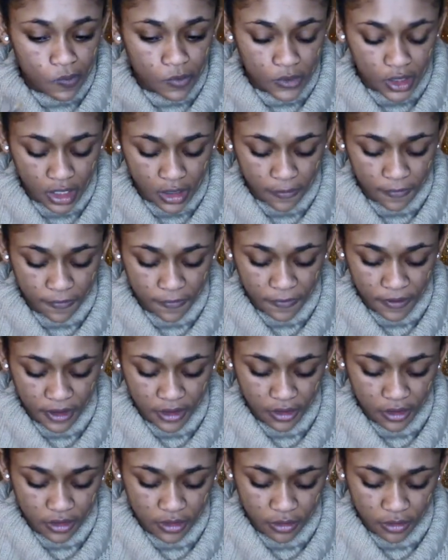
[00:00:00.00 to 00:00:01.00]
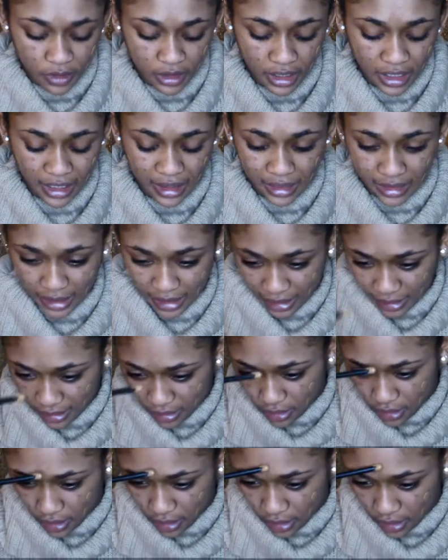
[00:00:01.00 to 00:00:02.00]
And it feels really thick,
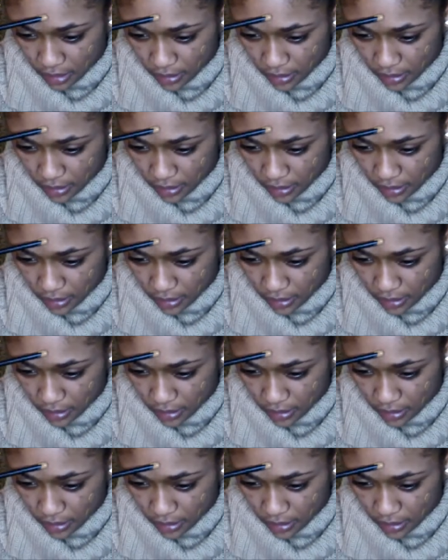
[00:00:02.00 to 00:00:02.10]
so.